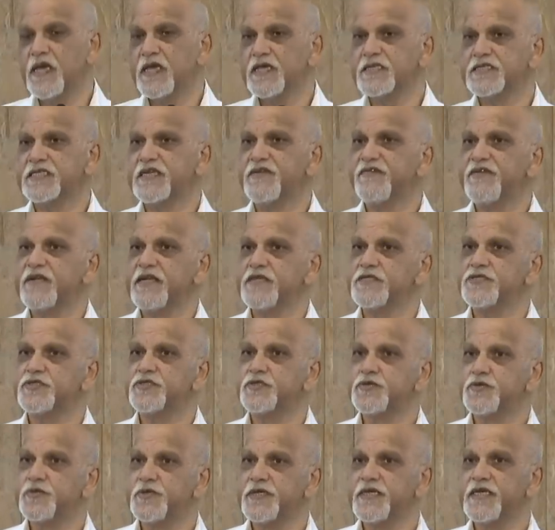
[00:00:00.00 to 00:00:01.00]
He's given us
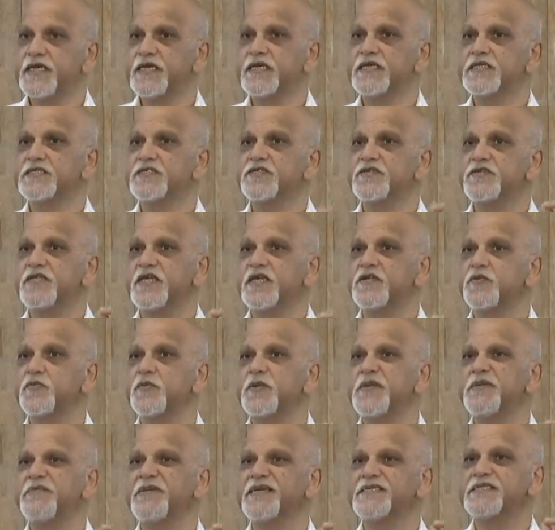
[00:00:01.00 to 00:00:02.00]
two ears so
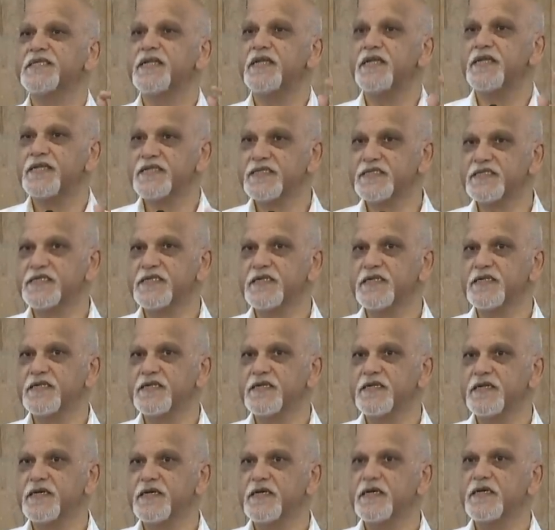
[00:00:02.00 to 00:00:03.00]
that we must
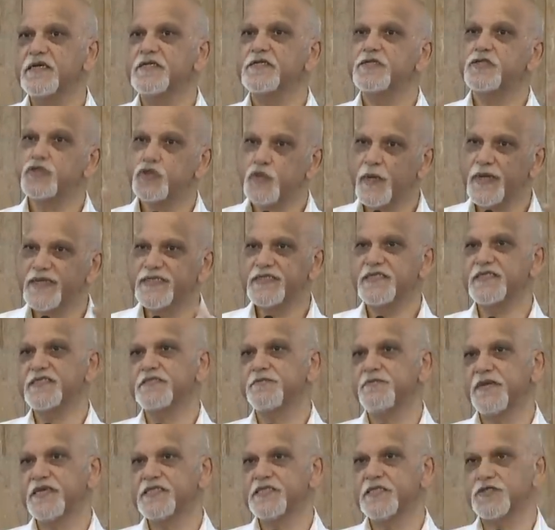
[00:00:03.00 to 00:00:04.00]
listen twice
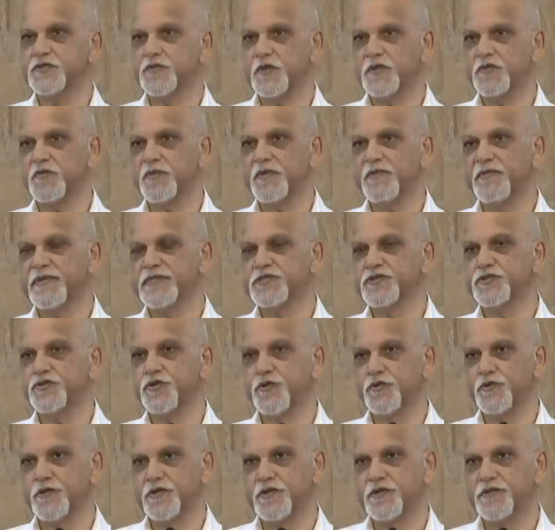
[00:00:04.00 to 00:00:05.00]
as much as what we must
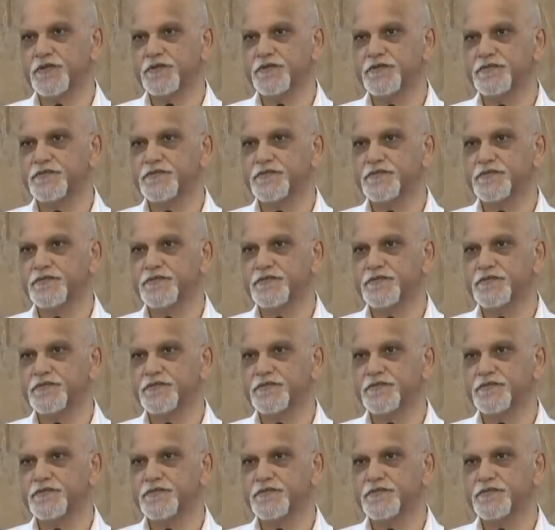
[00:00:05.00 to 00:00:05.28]
talk.